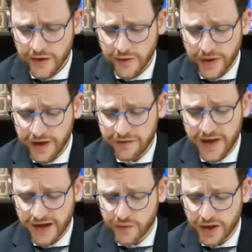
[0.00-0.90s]
So if
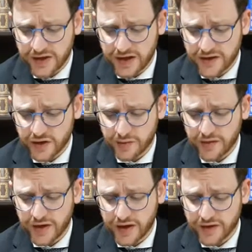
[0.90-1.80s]
that's why he's not
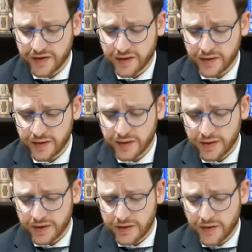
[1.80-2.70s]
circumcised,
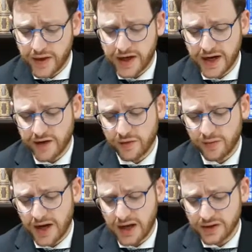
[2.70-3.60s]
so then how
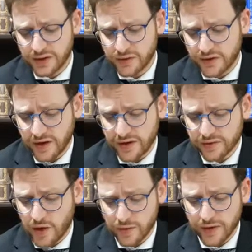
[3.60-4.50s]
Yisrael Ma'al Yehu, there's
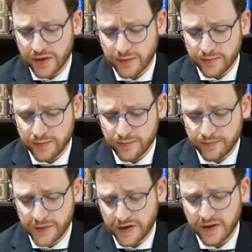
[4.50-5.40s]
nothing wrong with him.
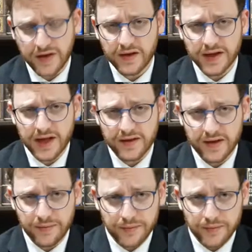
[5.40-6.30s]
Nothing's held against
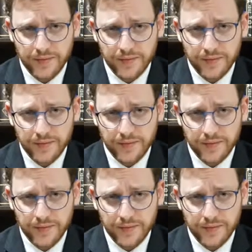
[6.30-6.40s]
him.